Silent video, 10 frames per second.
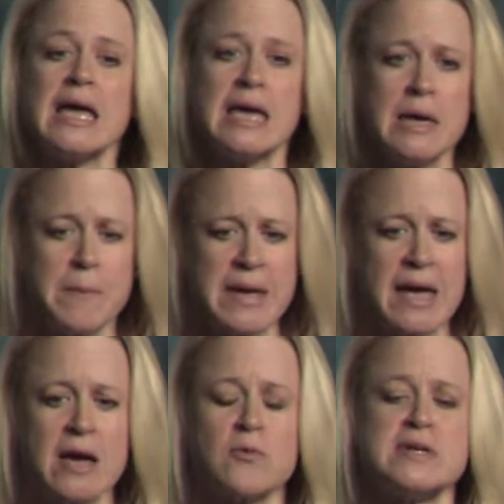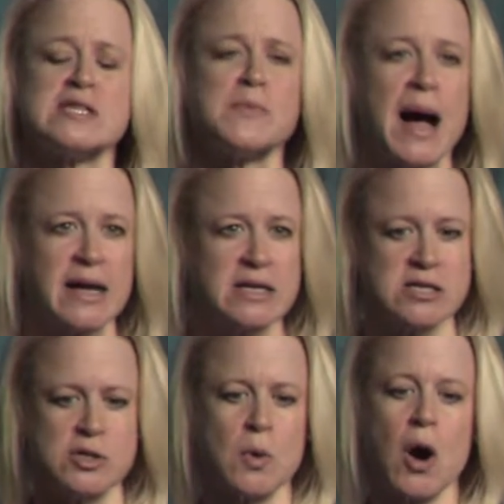EPA
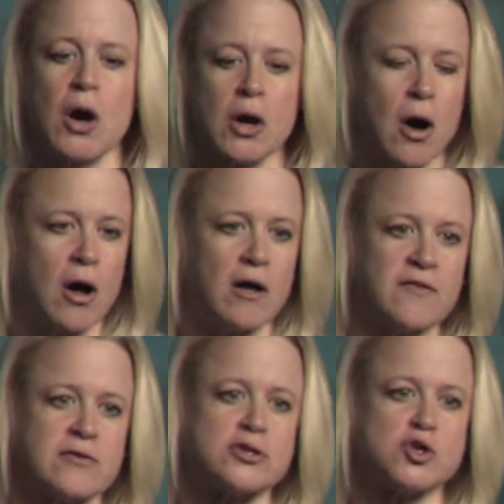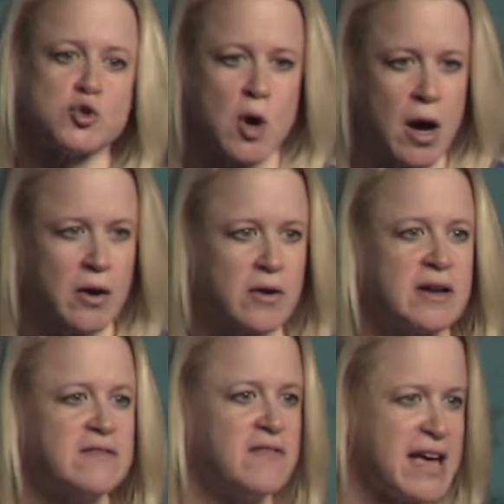responded to our call for stronger
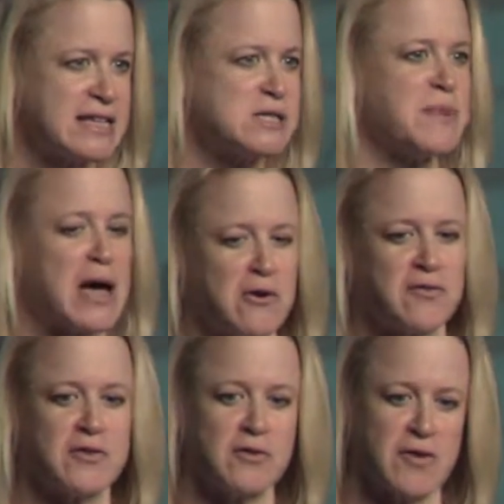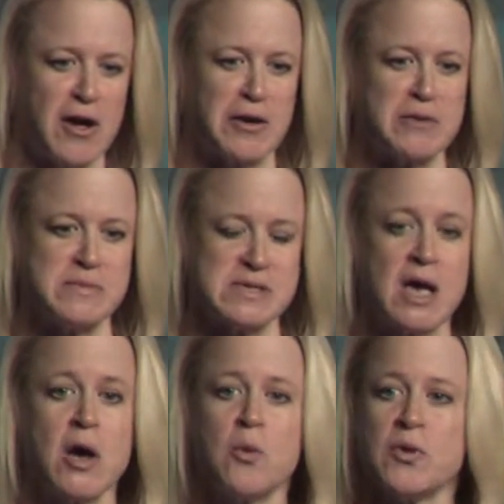advanced biofuel volumes
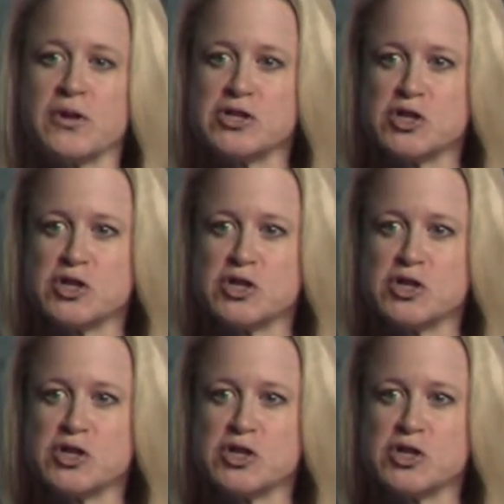with a